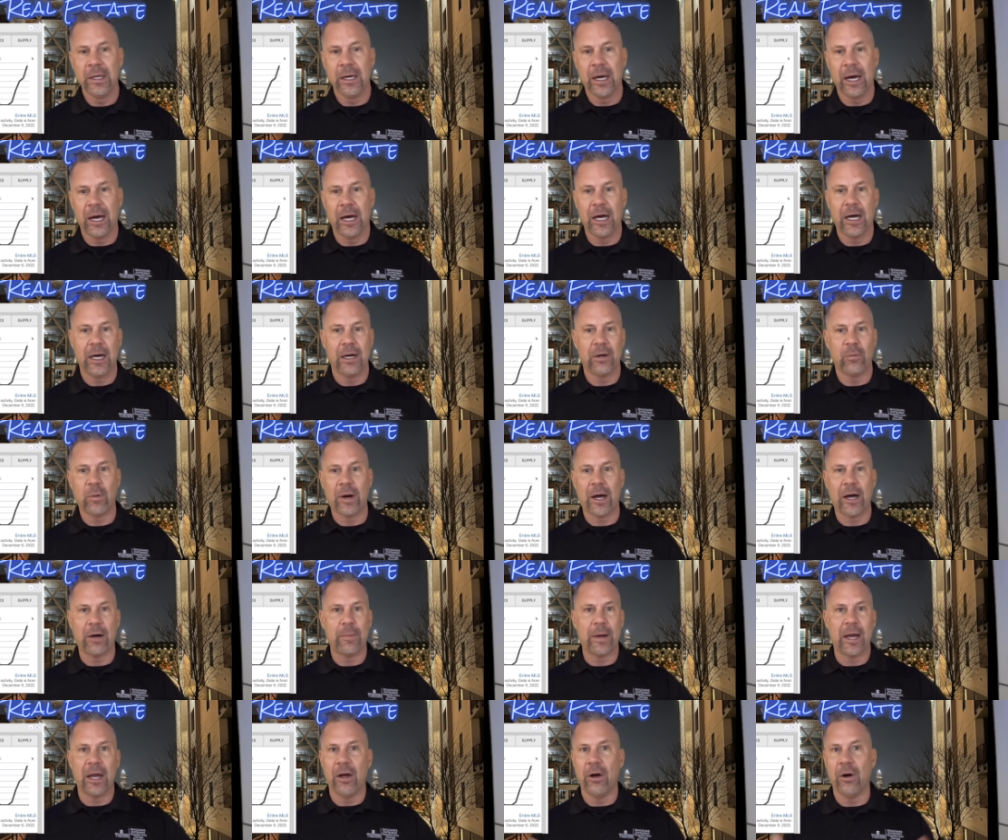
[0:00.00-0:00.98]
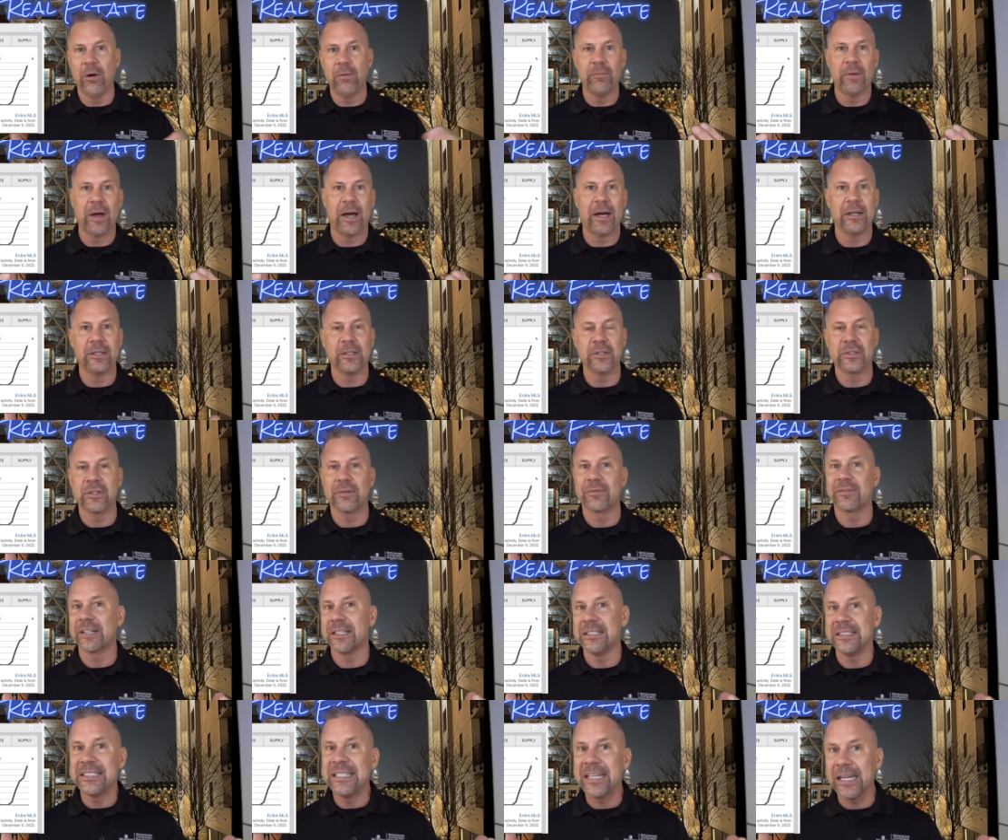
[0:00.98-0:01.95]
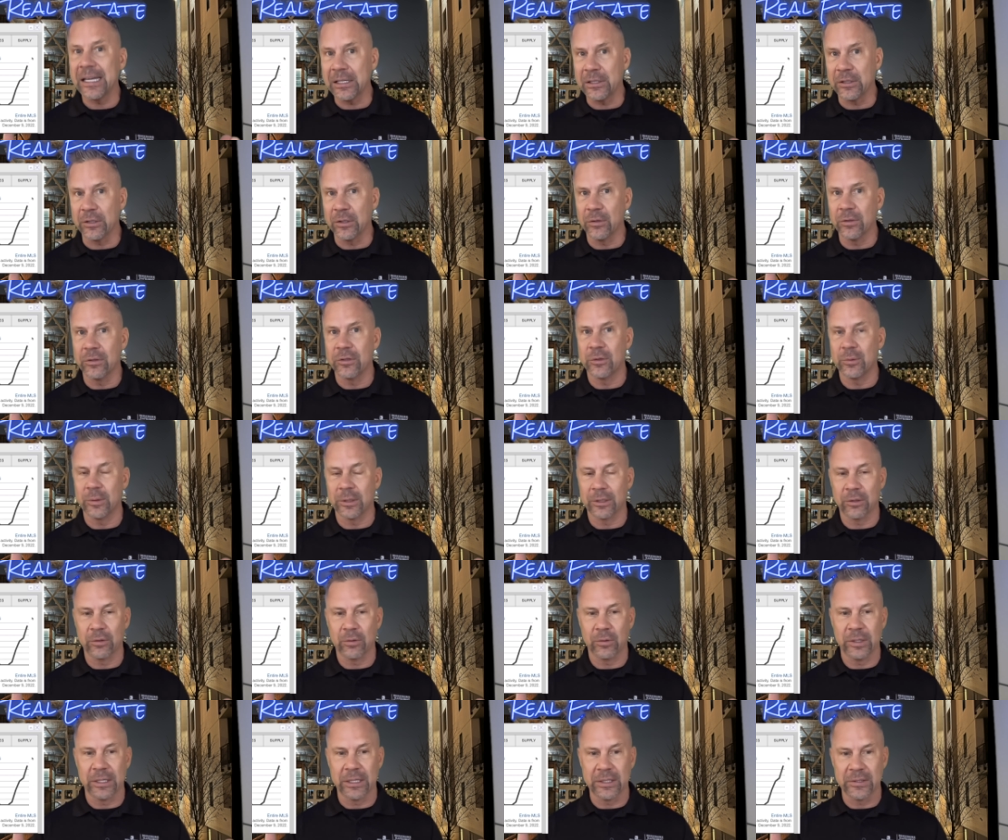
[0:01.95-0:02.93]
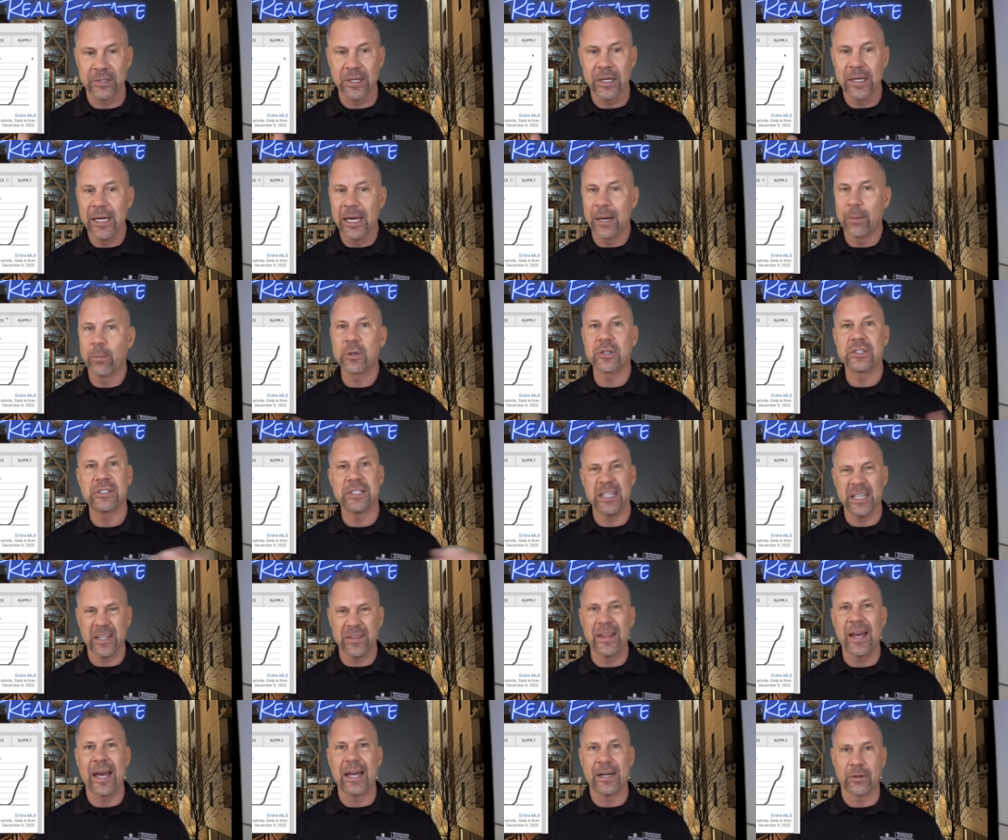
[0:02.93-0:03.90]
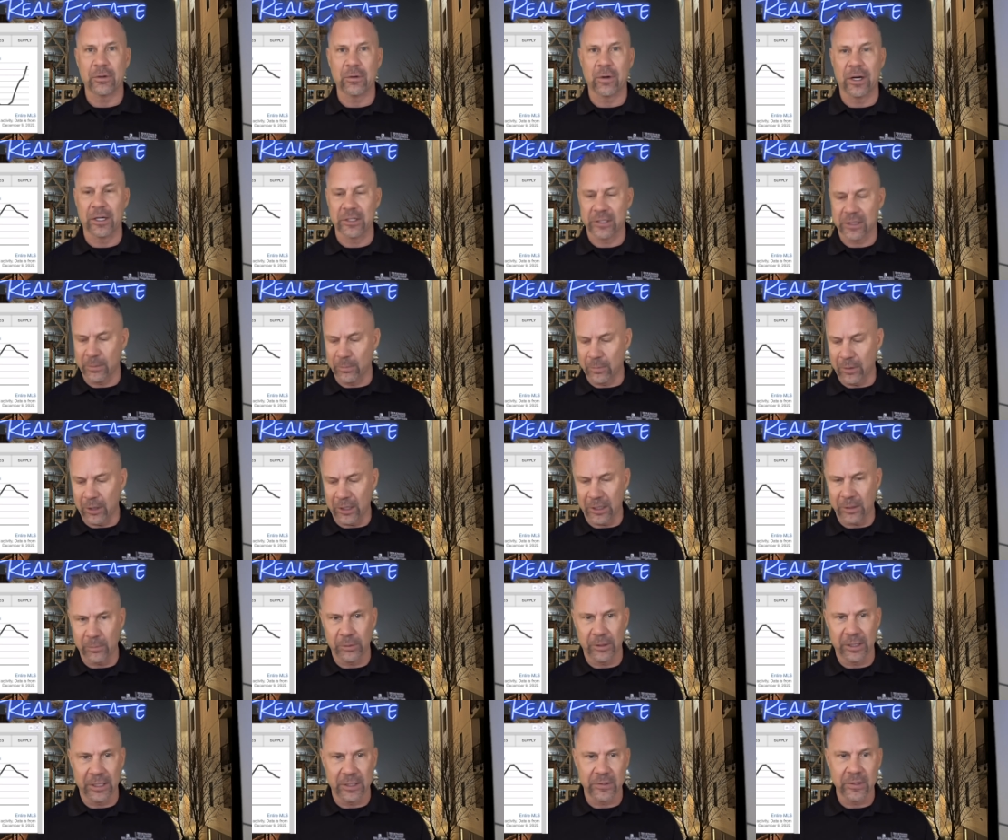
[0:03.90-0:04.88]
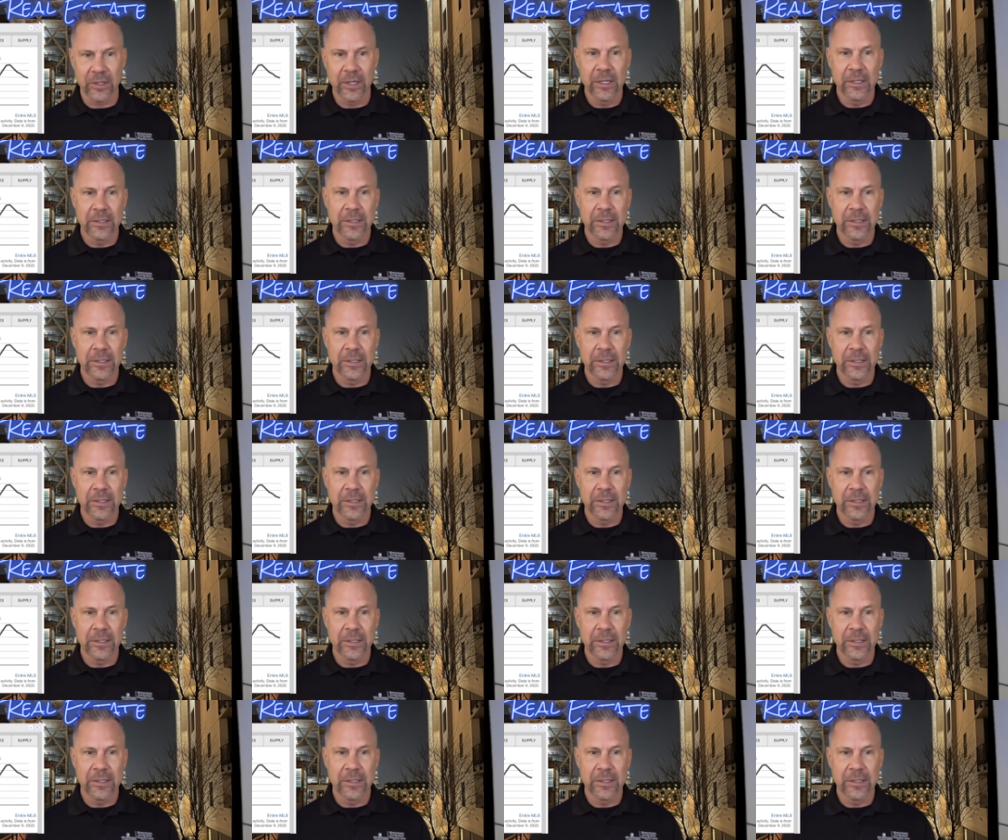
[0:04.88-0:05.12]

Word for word: uh, while my home values have continued to increase. And we're seeing that across the marketplace.